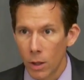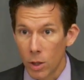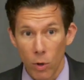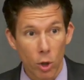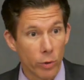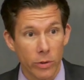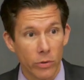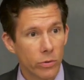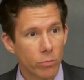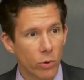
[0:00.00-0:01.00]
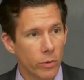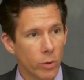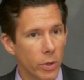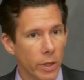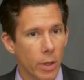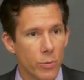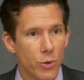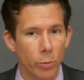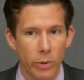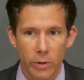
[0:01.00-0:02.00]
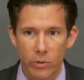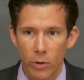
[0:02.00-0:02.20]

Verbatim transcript: You've all heard this sort of complaint, I'm sure, but this